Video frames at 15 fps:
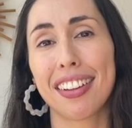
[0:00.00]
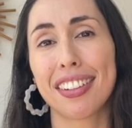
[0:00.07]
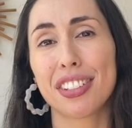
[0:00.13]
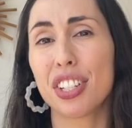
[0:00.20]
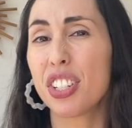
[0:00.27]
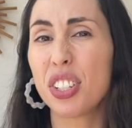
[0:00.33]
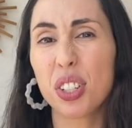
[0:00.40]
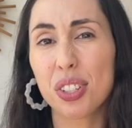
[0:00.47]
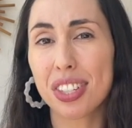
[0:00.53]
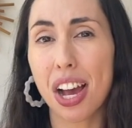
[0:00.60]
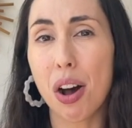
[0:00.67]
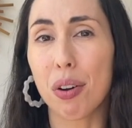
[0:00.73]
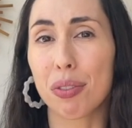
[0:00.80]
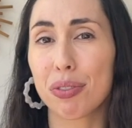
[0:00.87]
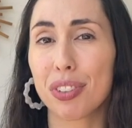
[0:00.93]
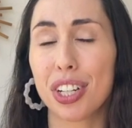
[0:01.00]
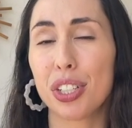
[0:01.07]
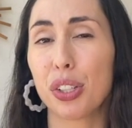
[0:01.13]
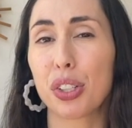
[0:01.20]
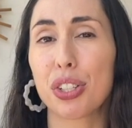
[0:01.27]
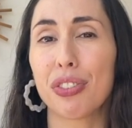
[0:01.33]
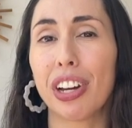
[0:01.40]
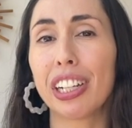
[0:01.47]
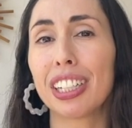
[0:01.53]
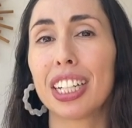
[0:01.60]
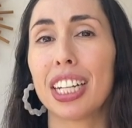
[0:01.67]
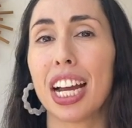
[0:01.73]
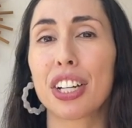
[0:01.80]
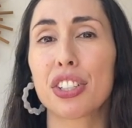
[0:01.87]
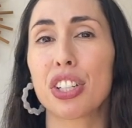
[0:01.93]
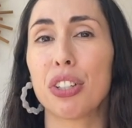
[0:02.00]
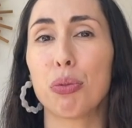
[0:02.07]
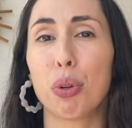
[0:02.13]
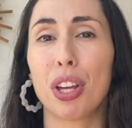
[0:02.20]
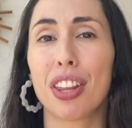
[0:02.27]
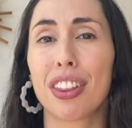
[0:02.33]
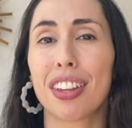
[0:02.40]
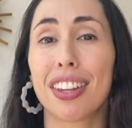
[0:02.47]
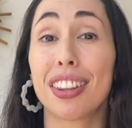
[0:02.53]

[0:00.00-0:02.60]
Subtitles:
just yourself and your divine connection with